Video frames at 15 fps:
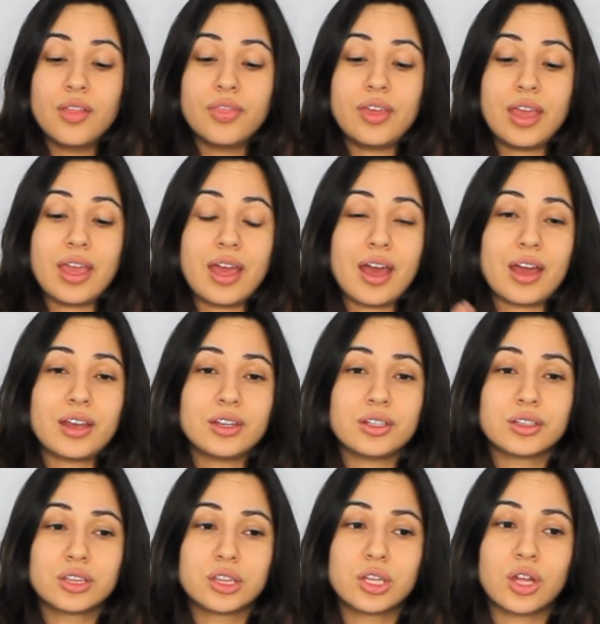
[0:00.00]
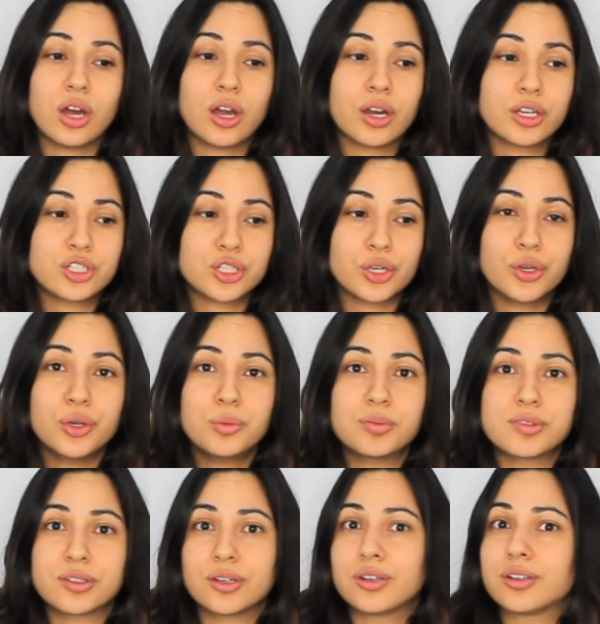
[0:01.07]
They had large hoop
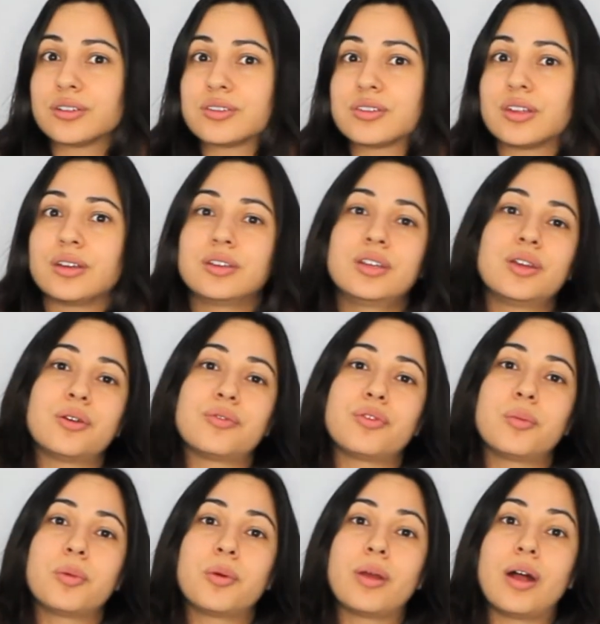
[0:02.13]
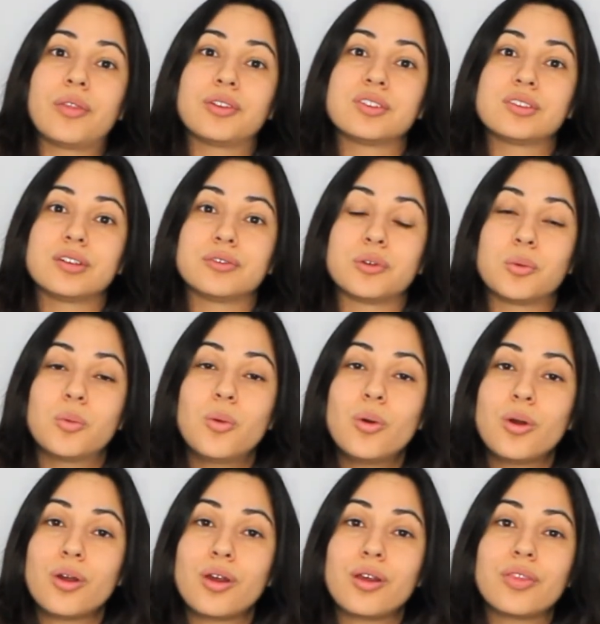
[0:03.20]
skirts, from around the Civil
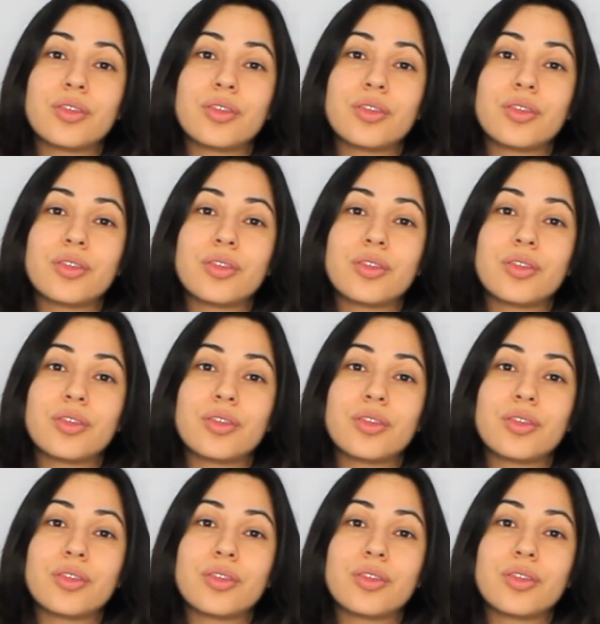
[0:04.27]
War.